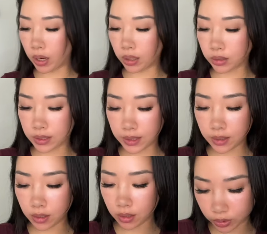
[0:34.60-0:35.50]

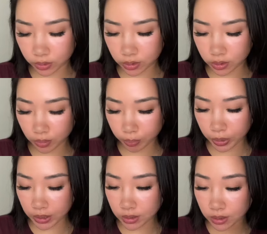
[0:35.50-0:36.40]
Plantain. Some
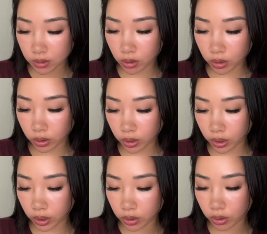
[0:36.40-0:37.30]
pieces look
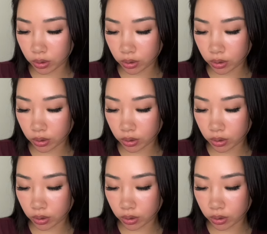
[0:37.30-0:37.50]
good.